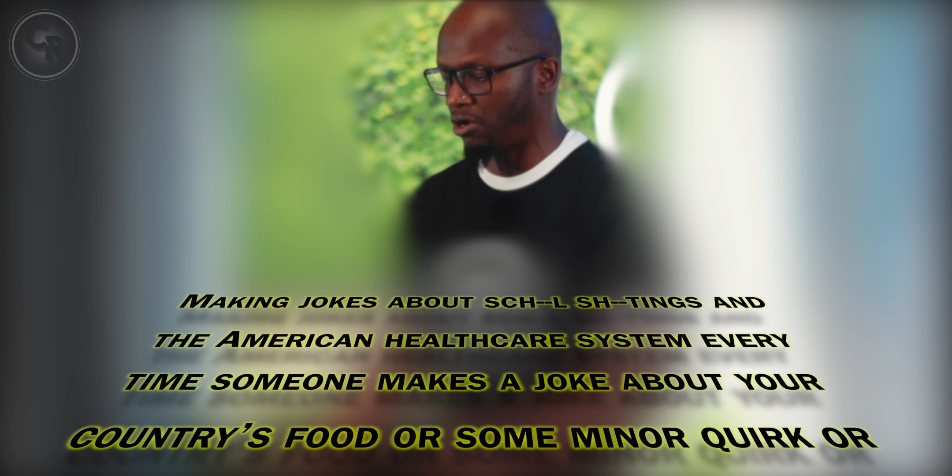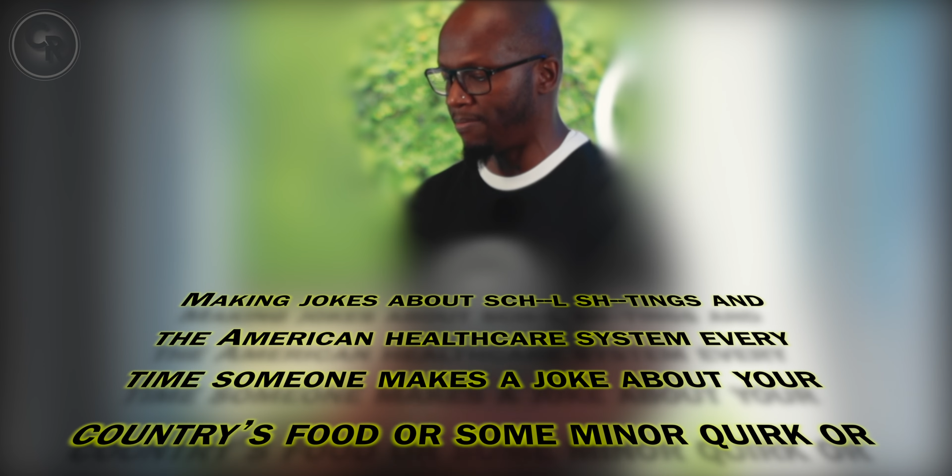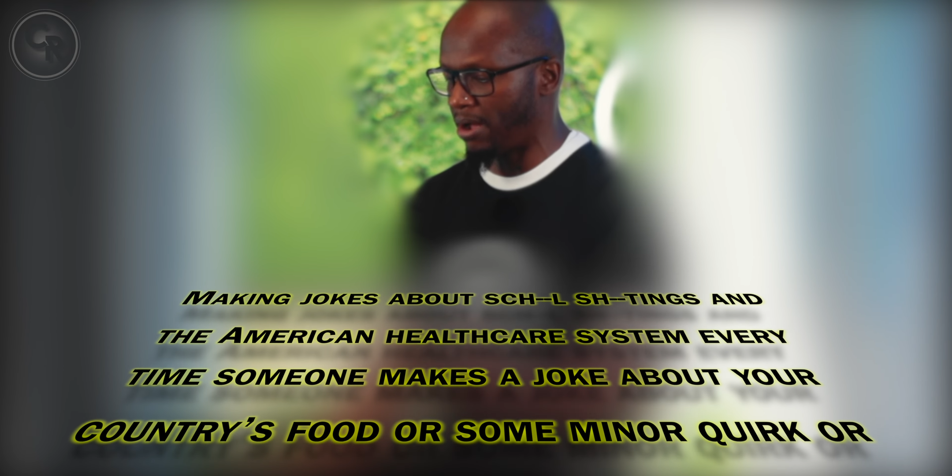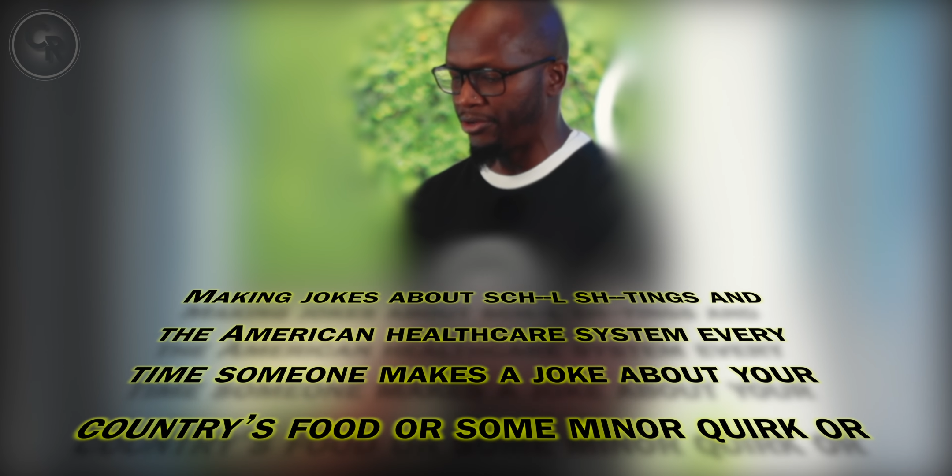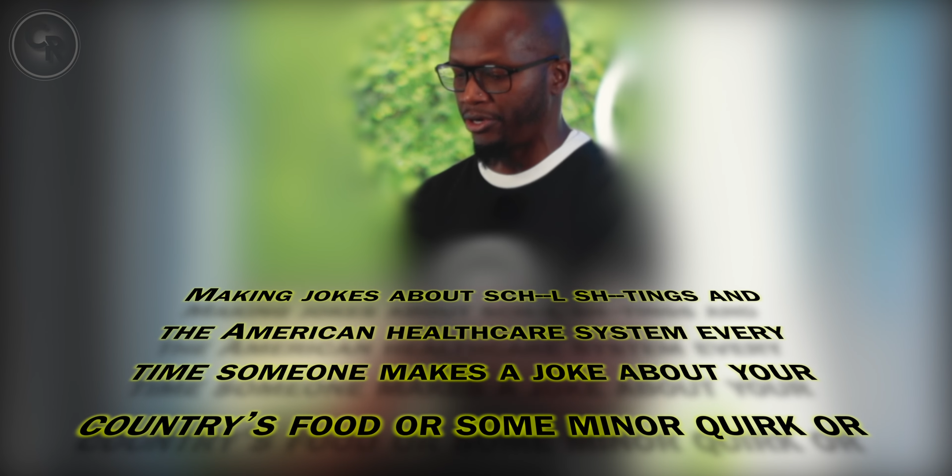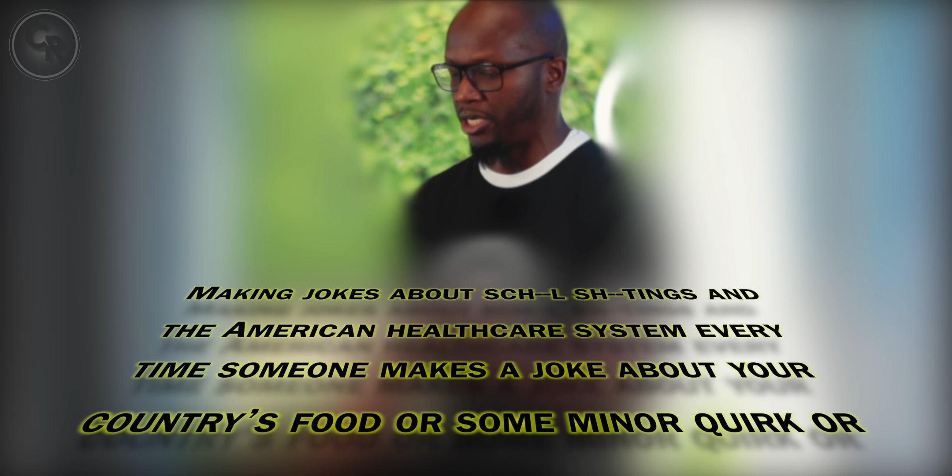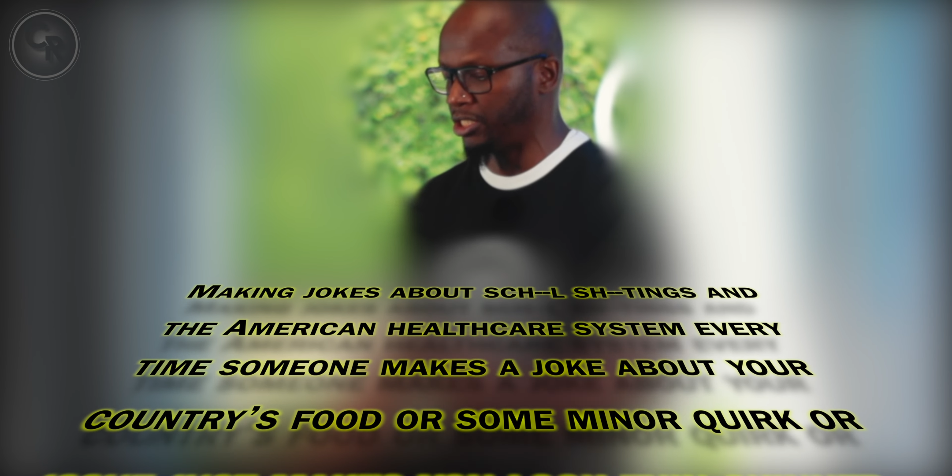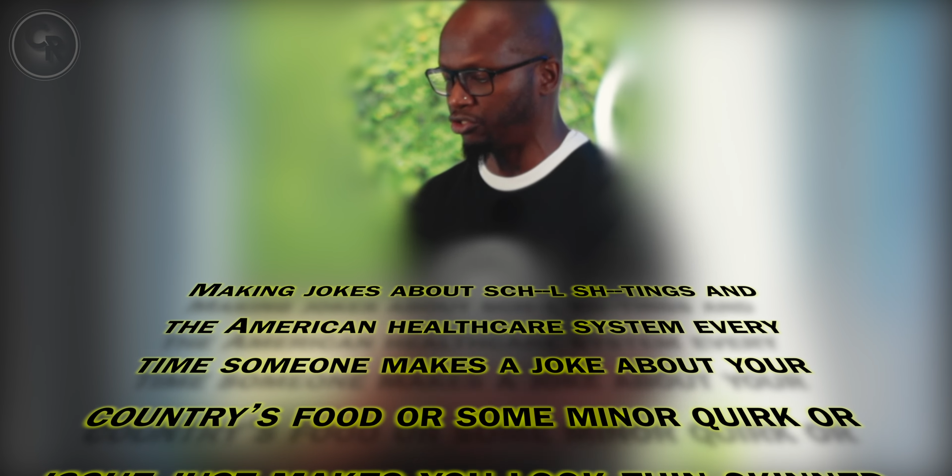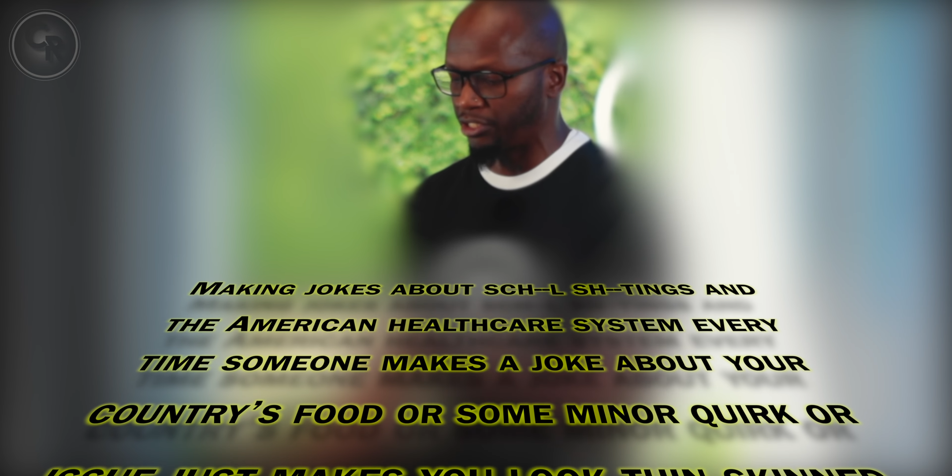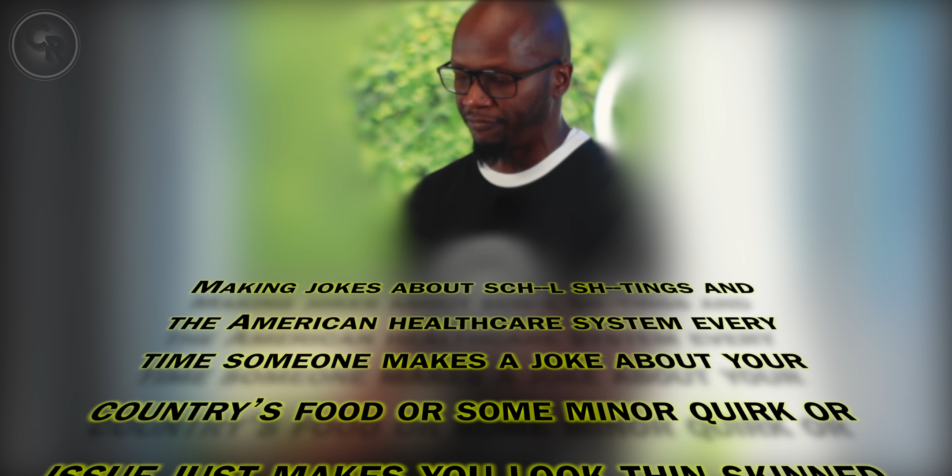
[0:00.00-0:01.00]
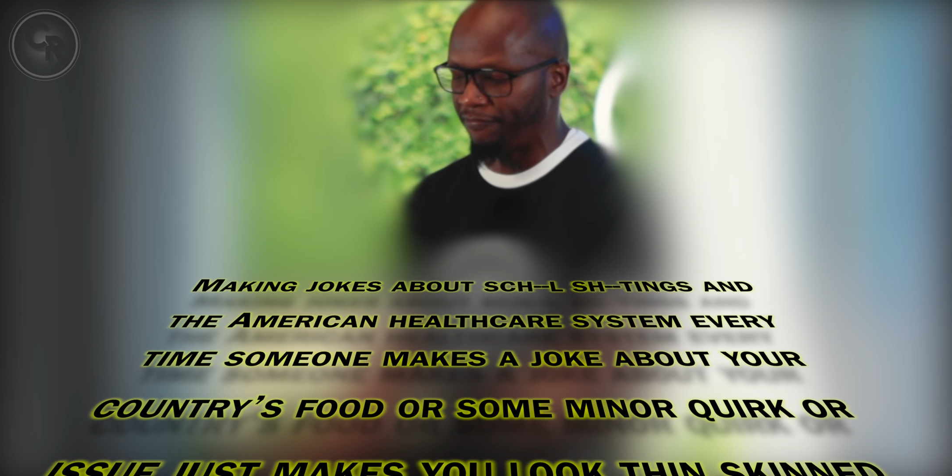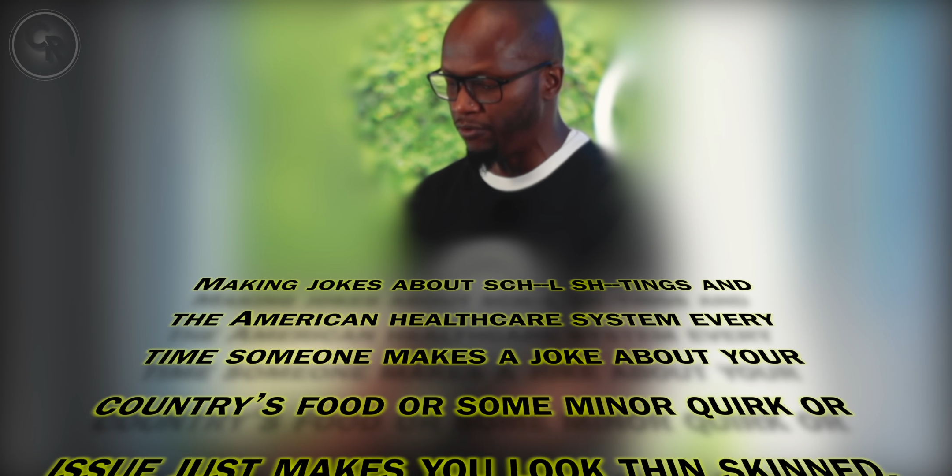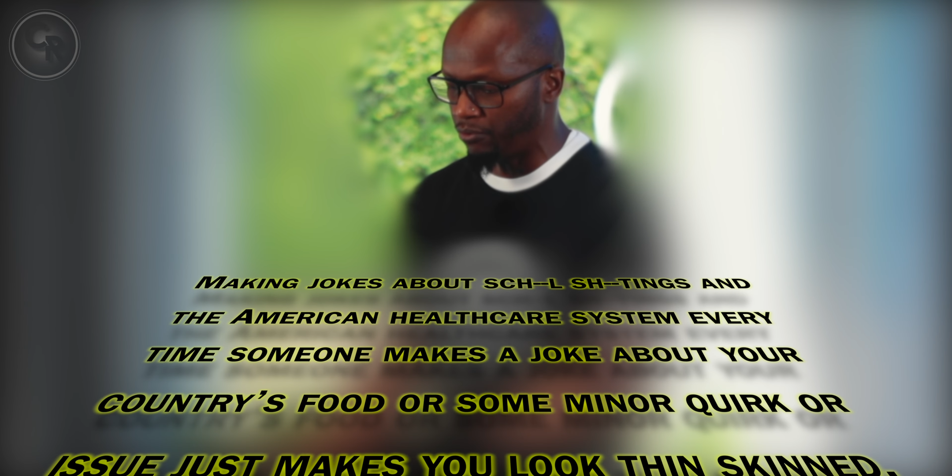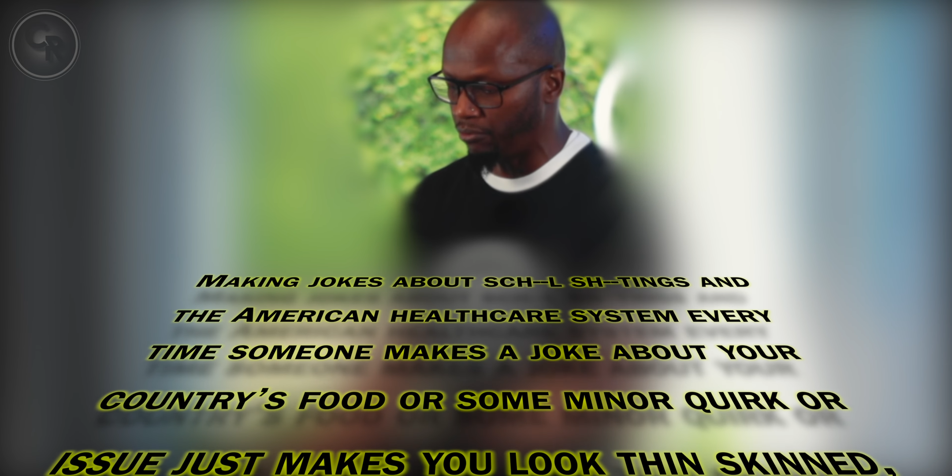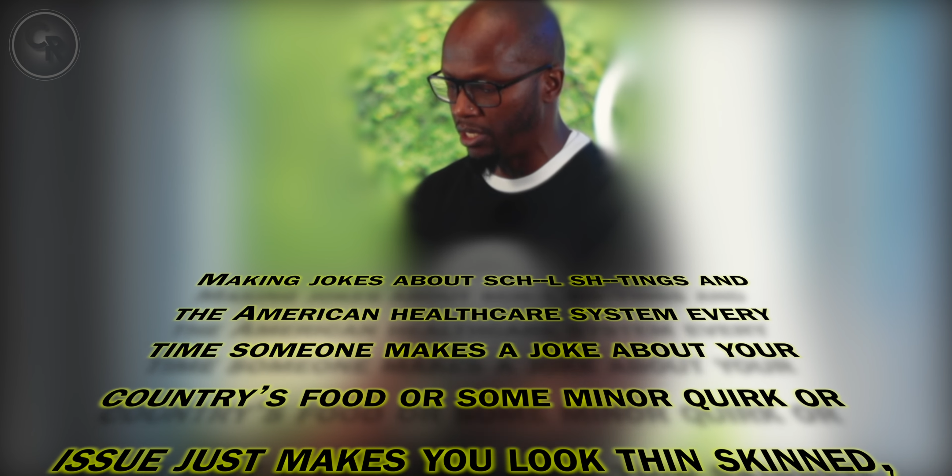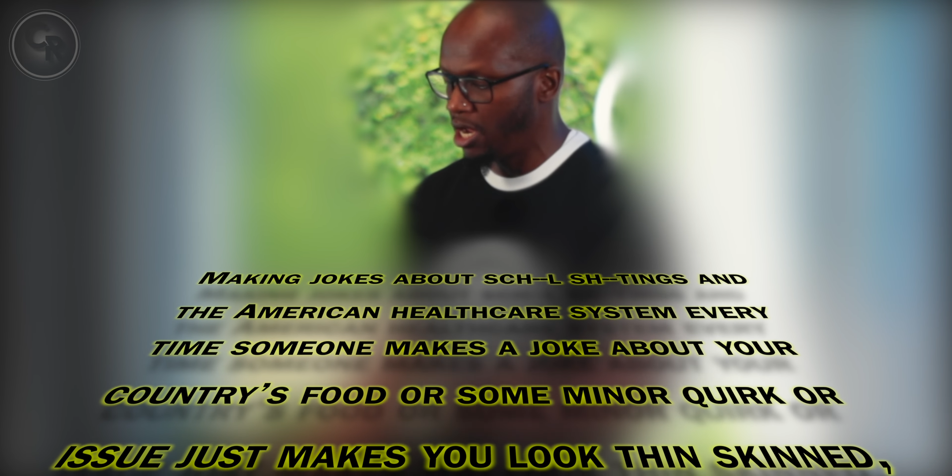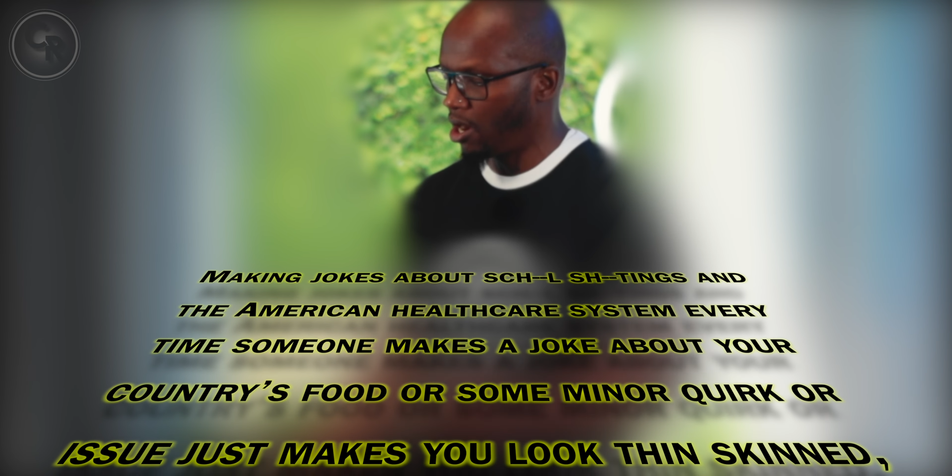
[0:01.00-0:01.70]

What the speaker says: about your country's food